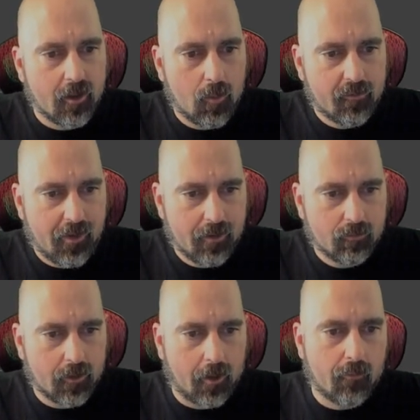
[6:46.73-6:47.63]
we're just going to come
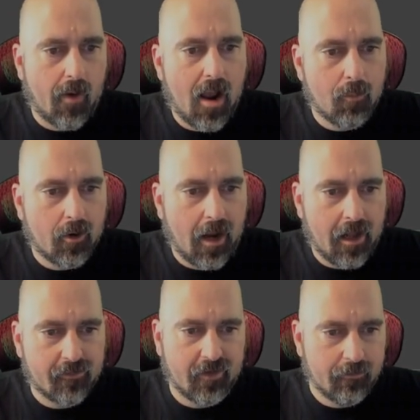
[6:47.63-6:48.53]
over here, we're going to
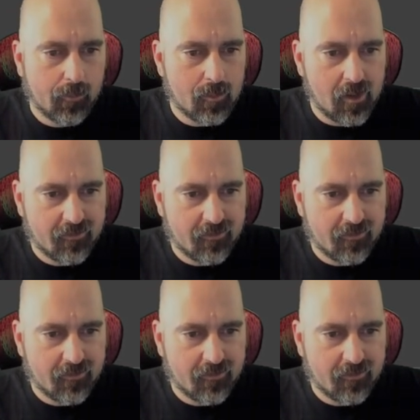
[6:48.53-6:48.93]
grab our asset.